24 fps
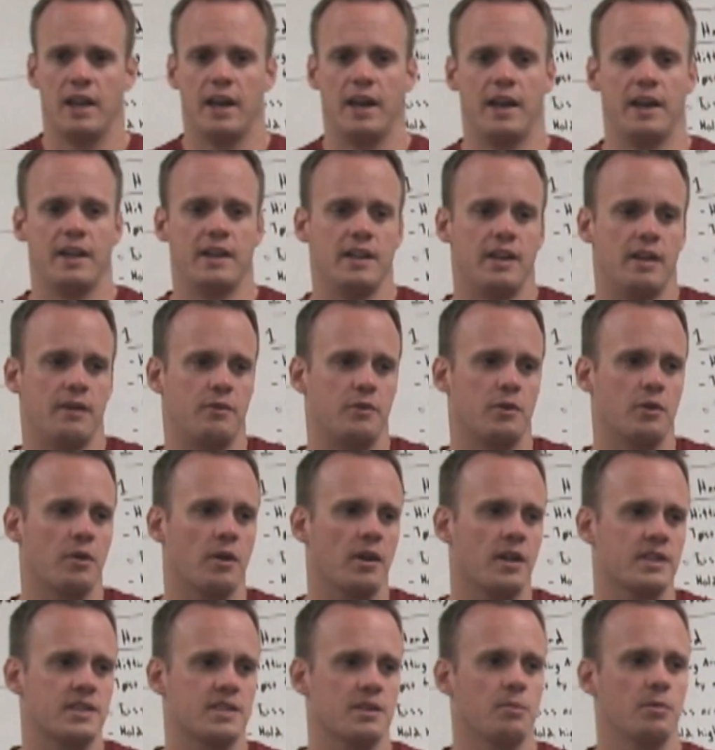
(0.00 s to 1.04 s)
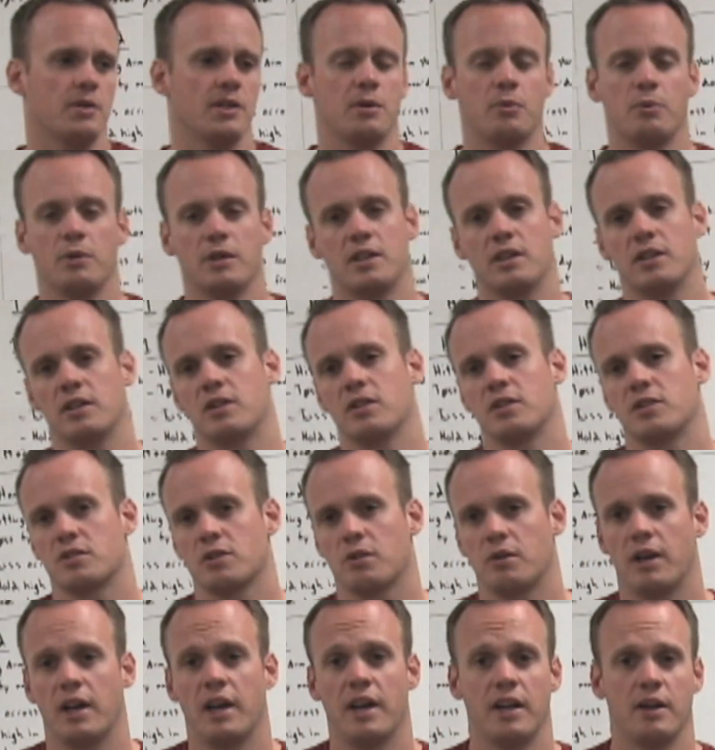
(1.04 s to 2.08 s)
And if you're not someone that we can
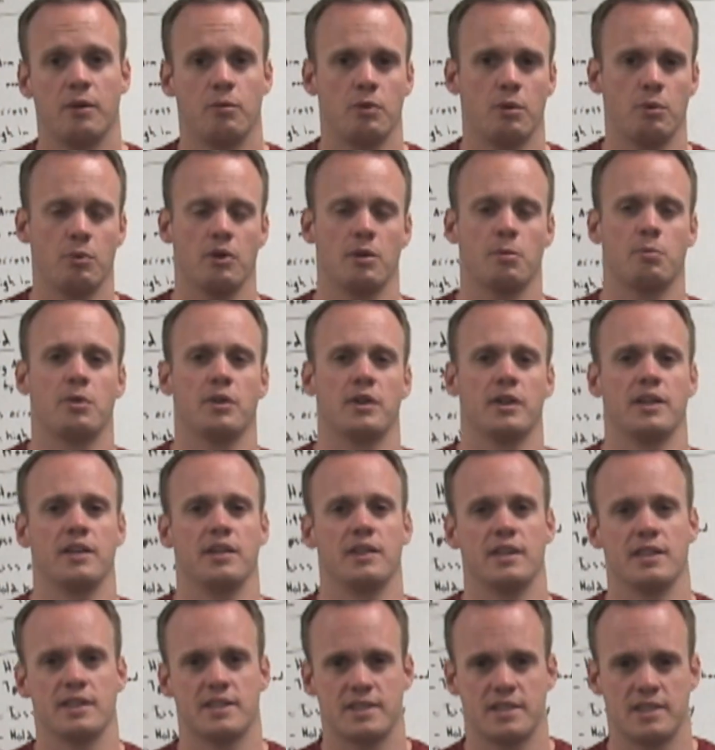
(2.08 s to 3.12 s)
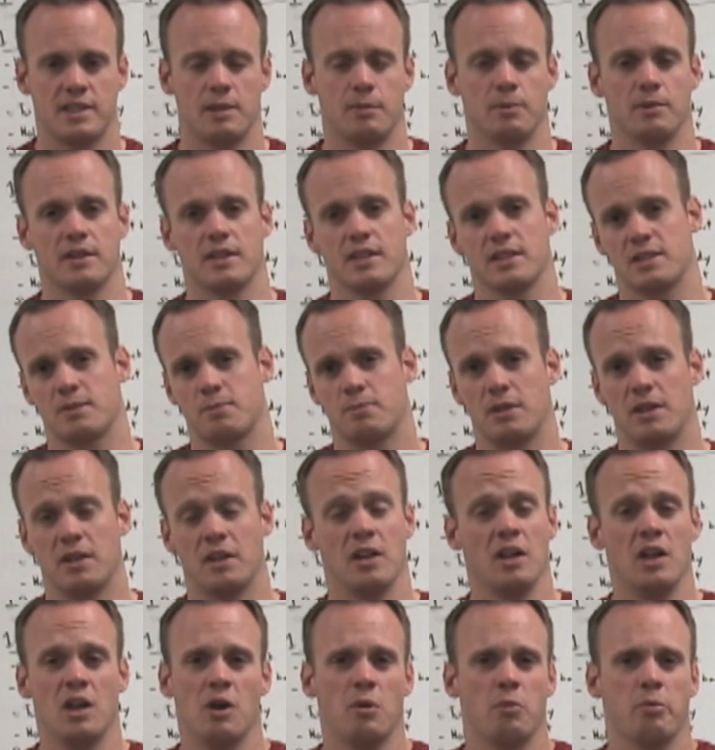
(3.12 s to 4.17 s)
control, hey, we want to put it in this seam at this
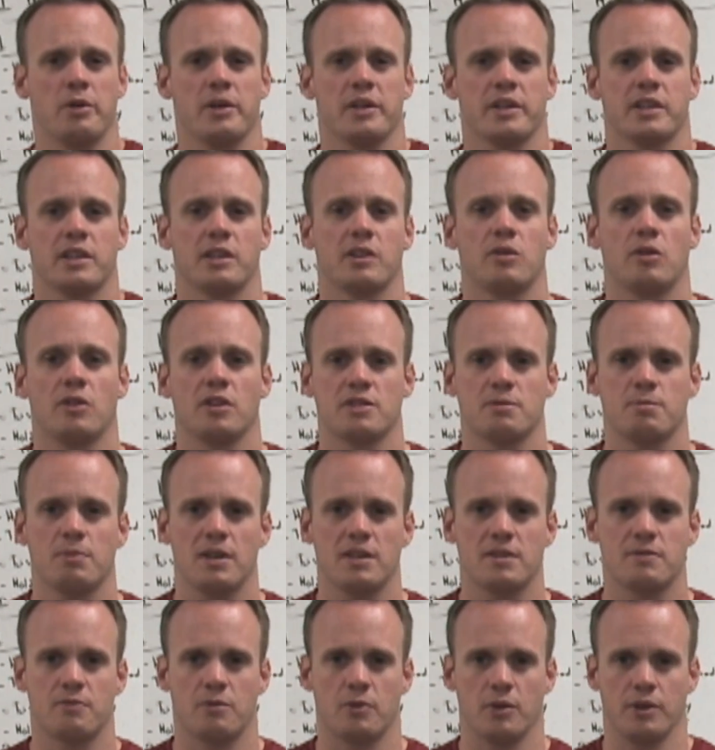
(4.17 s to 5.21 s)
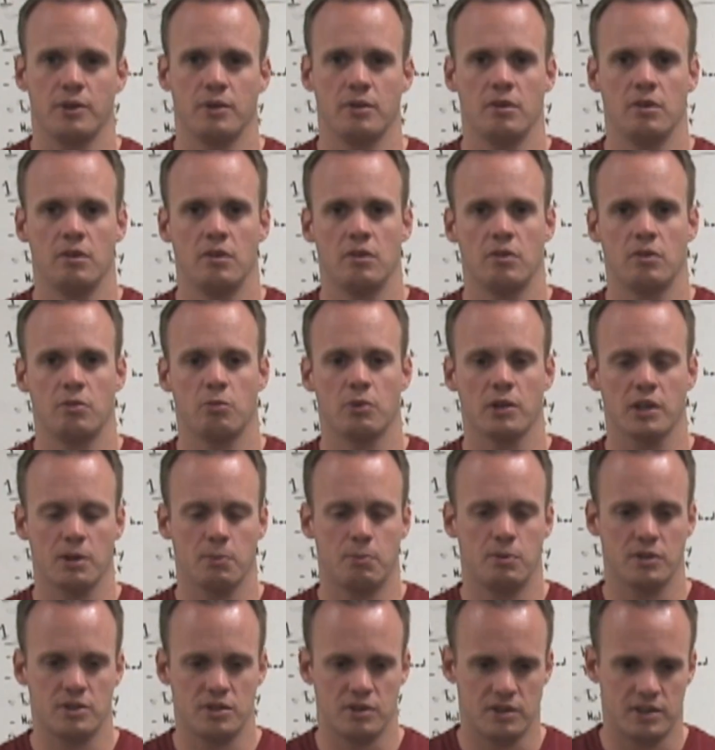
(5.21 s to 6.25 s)
speed, we're not going to call spots for you. We're going
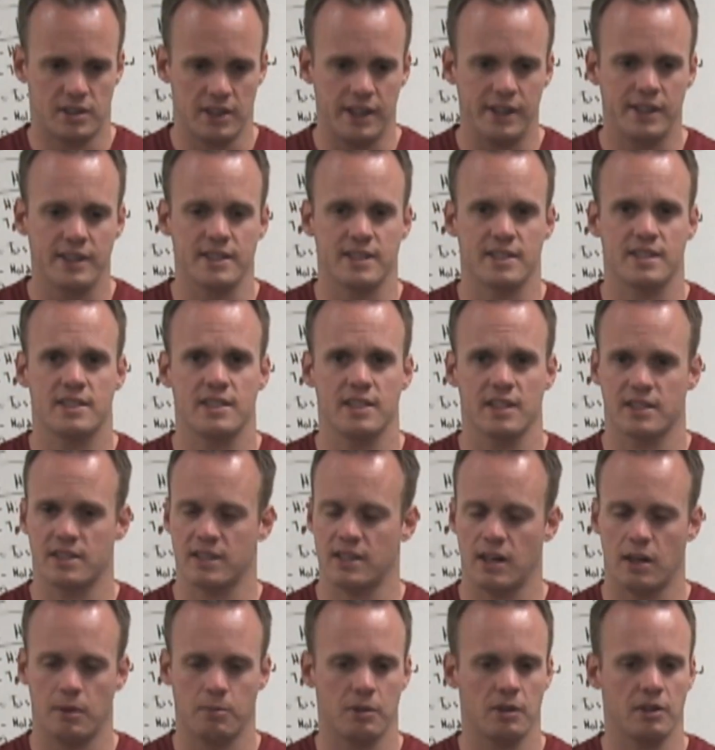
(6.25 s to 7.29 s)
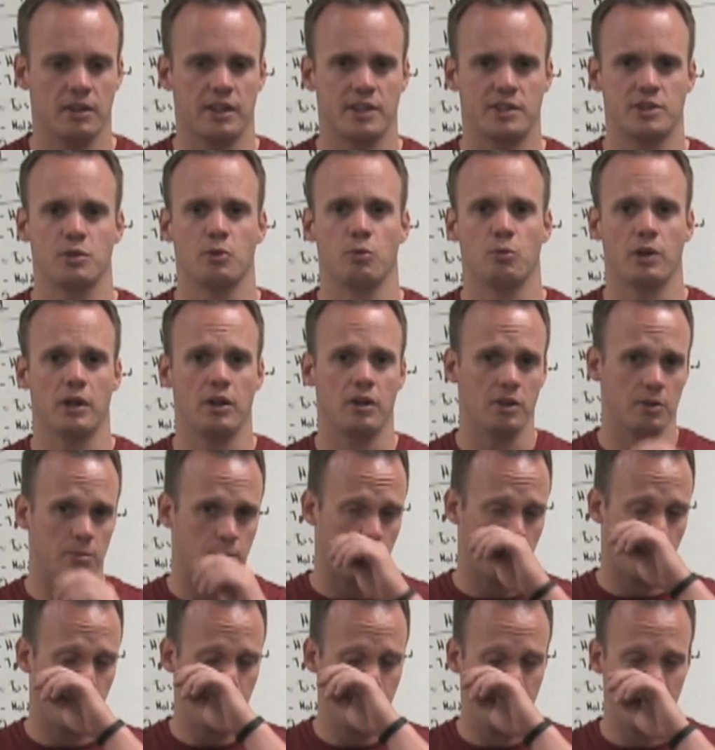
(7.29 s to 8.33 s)
to put you dead in 6, and I'm going to let you well on the
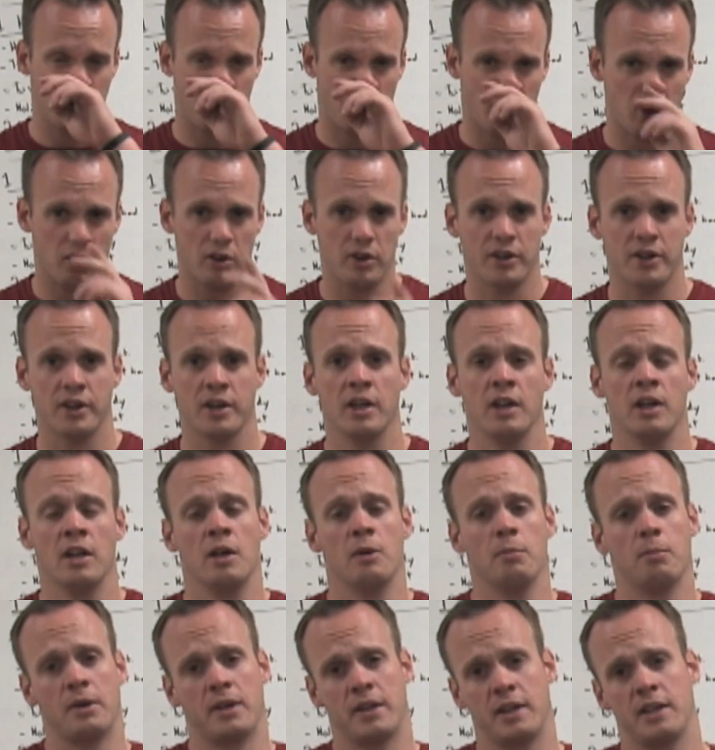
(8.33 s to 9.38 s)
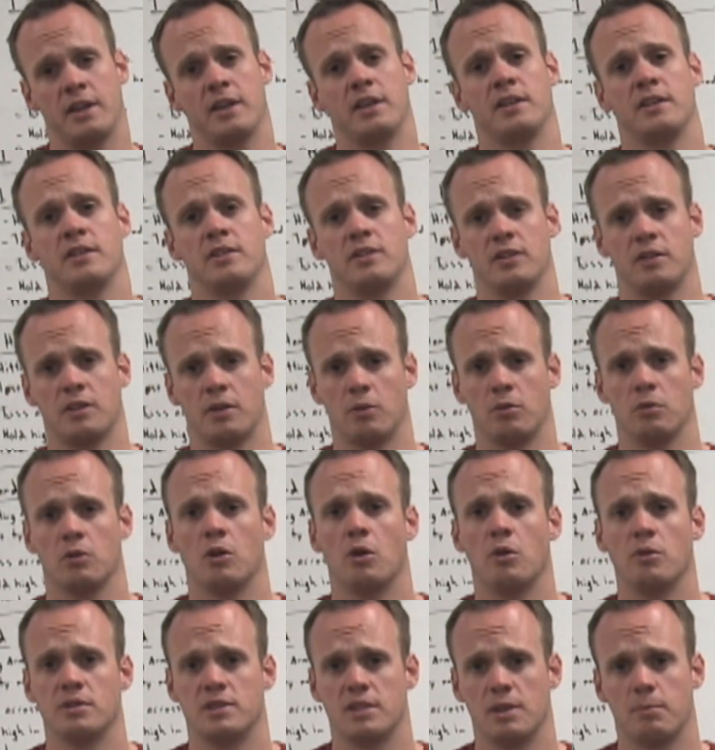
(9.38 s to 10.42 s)
ball, hit it hard, but hit it
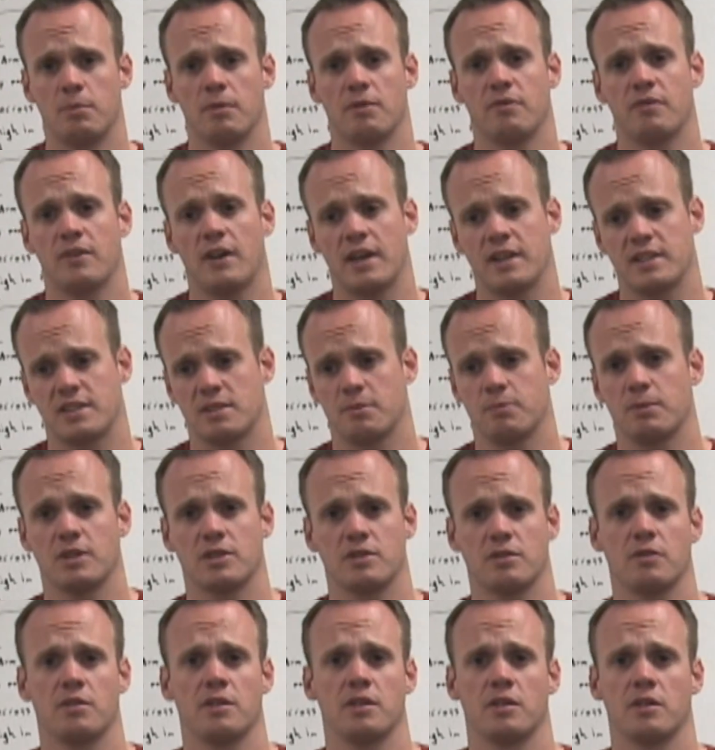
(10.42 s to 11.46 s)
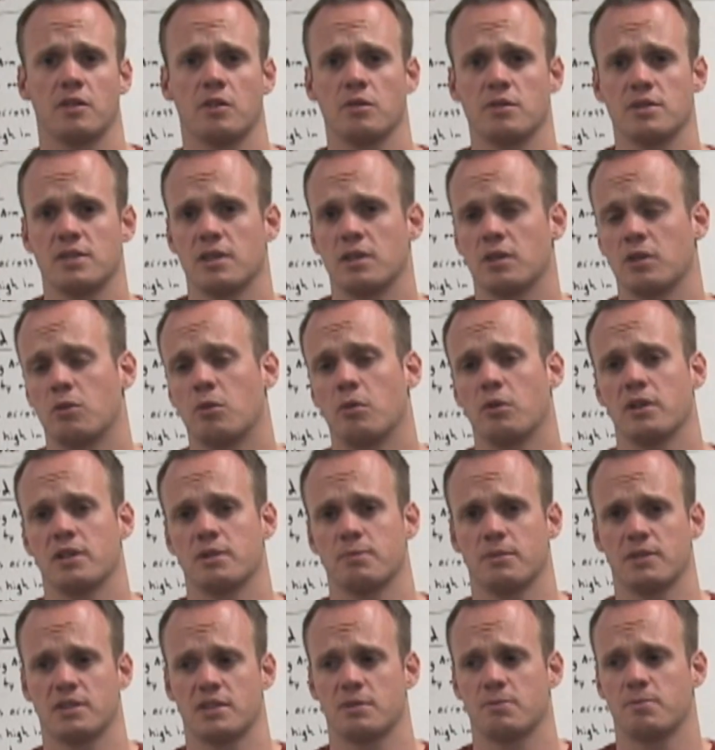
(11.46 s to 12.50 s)
low, deep, and fast to make sure that it goes in the court
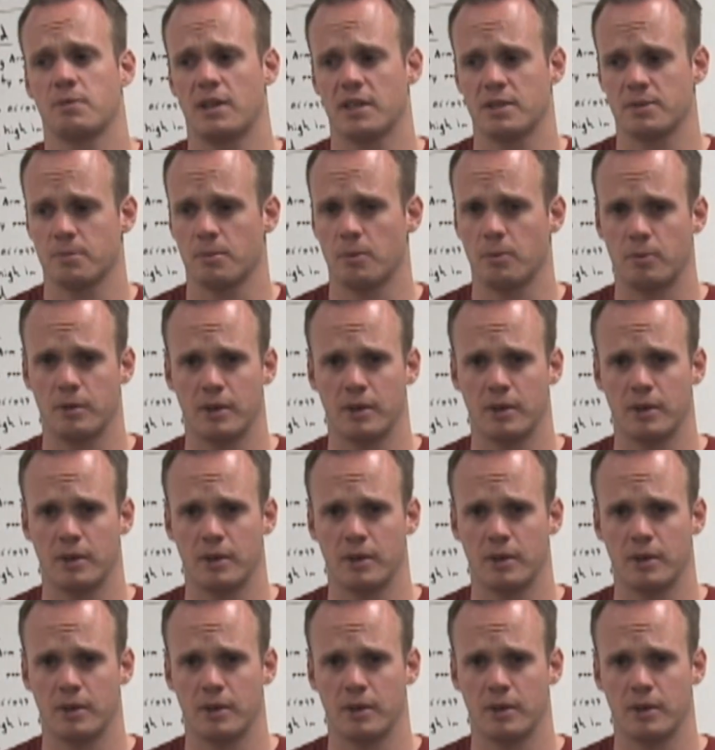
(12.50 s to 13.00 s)
as much as possible.